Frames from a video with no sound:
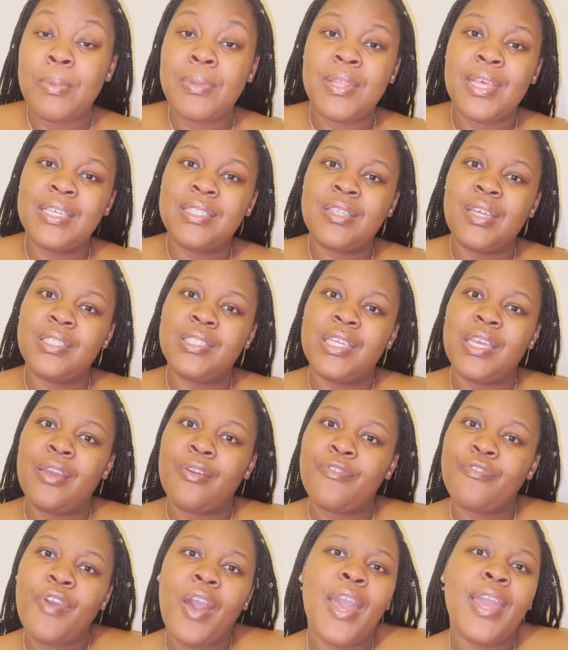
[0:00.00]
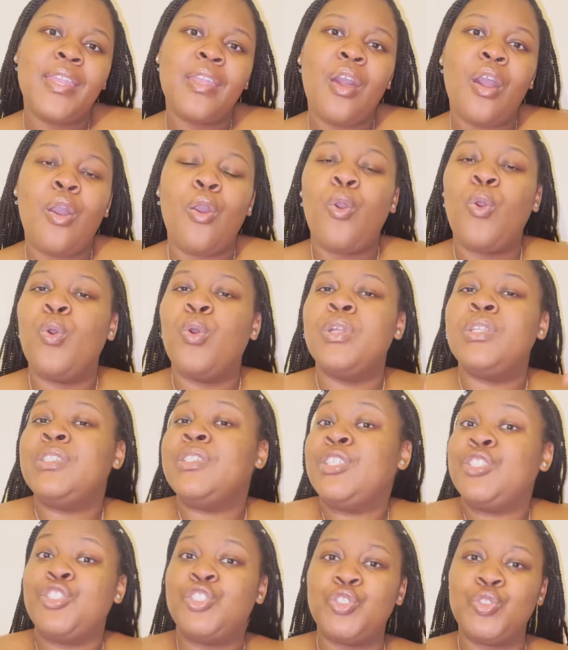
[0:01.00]
they're studying fine art or
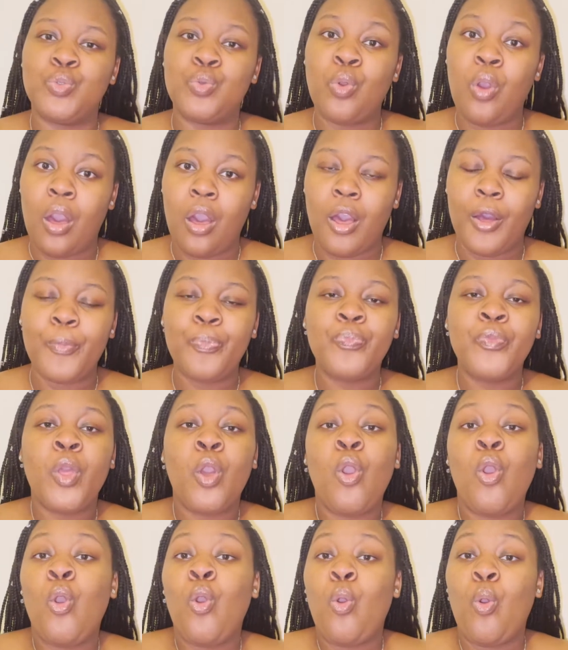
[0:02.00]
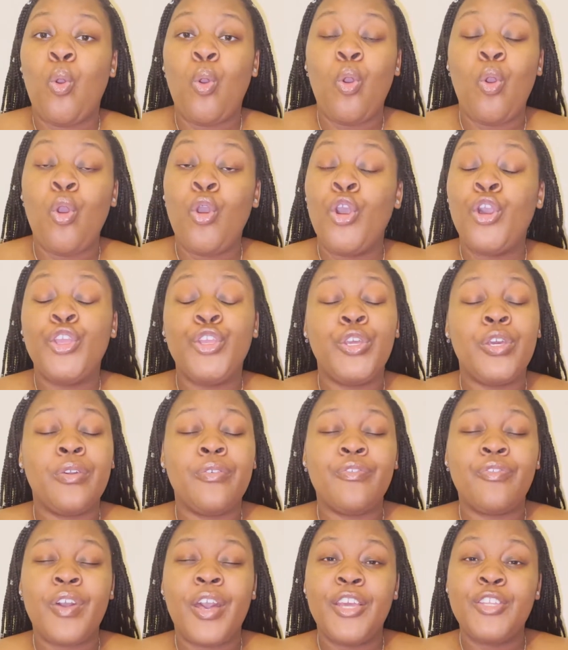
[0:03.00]
digital art, or you can
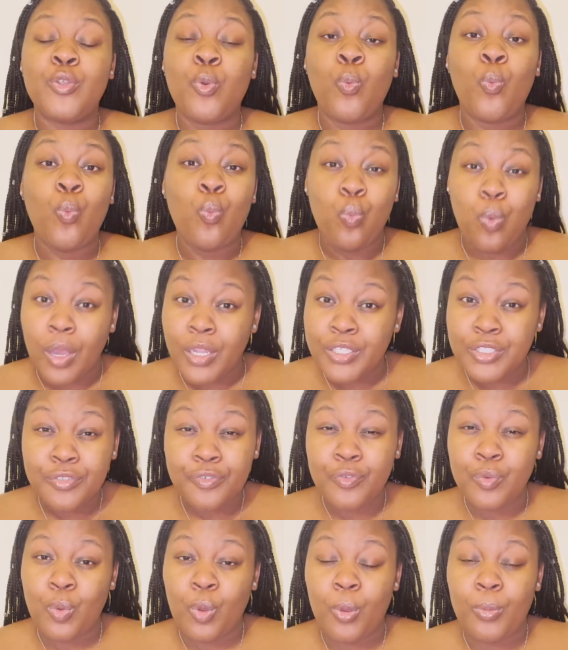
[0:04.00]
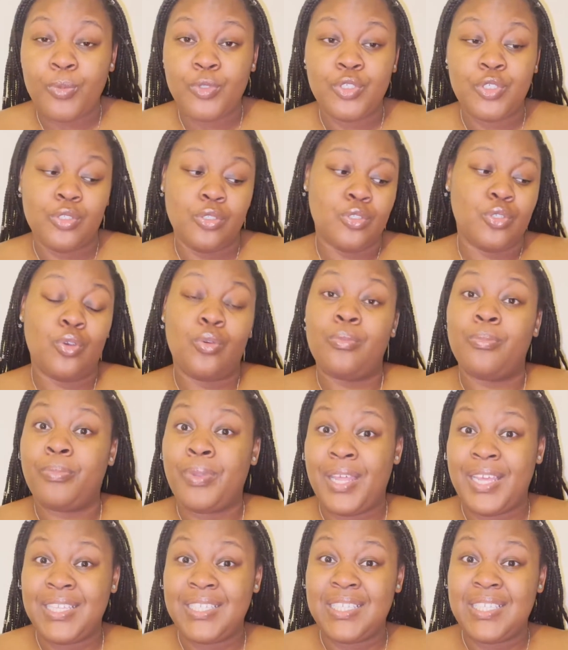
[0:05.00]
find wonderful options on
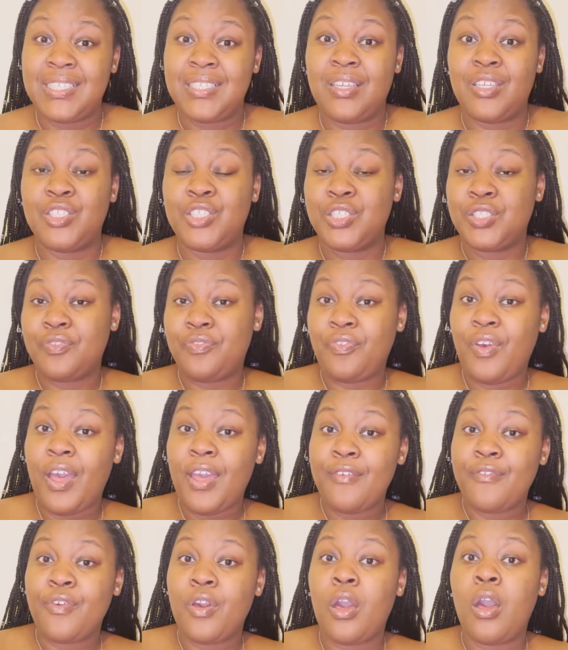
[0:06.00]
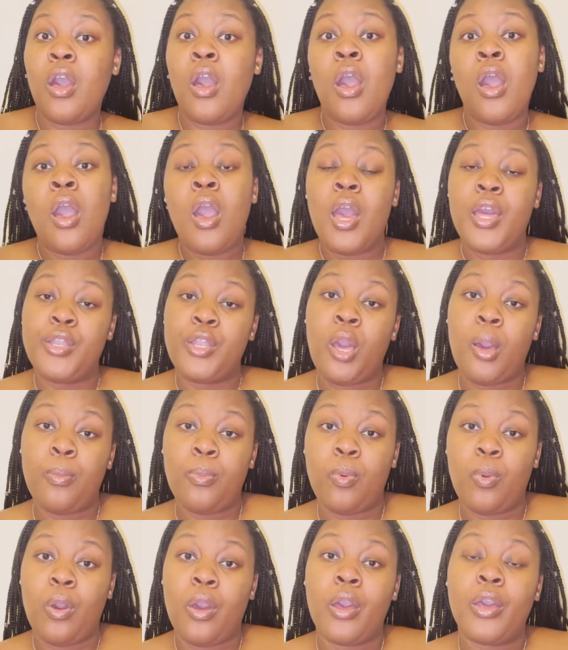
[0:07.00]
places such as Fiverr and
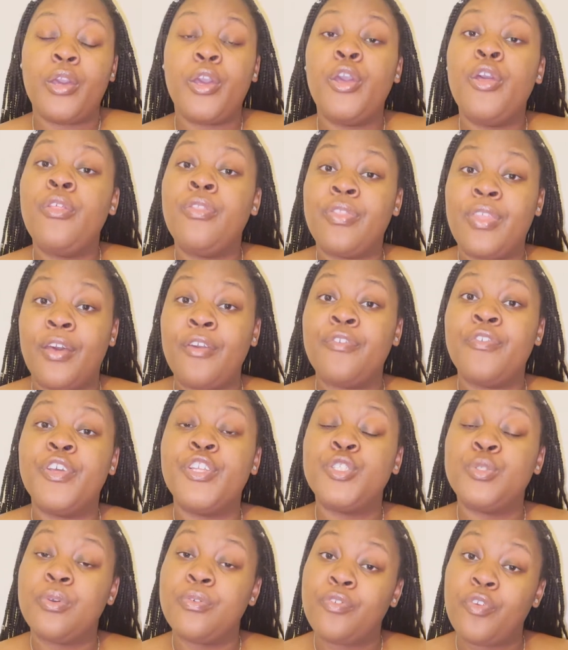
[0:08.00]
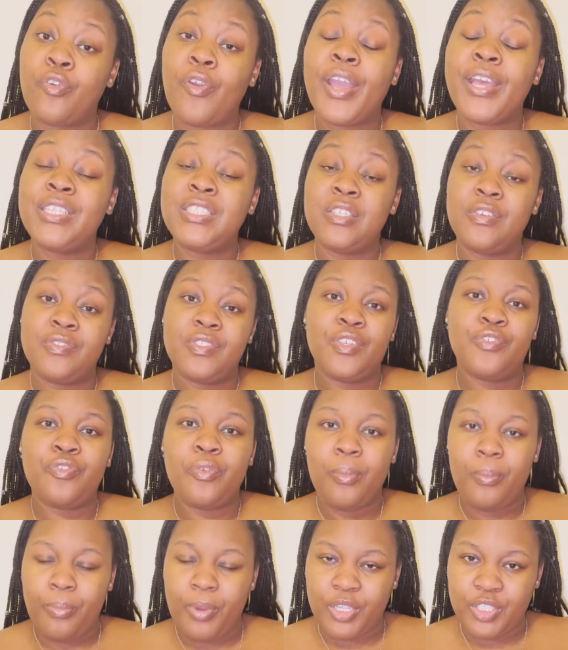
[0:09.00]
Upwork that fit to a variety of
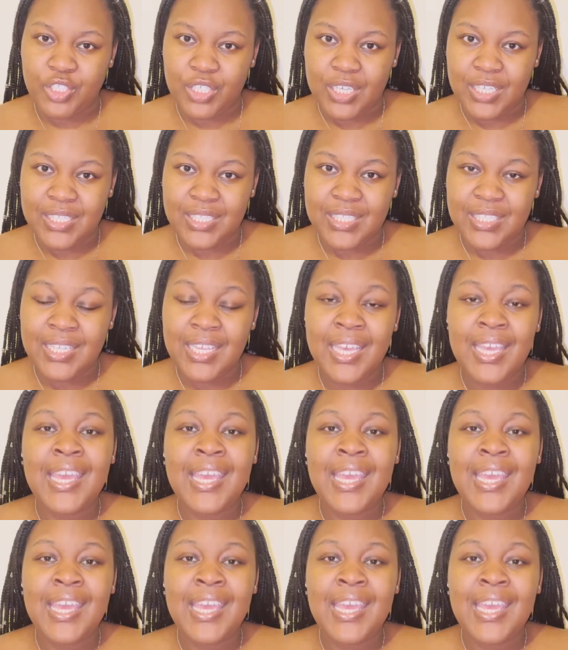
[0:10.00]
different budgets.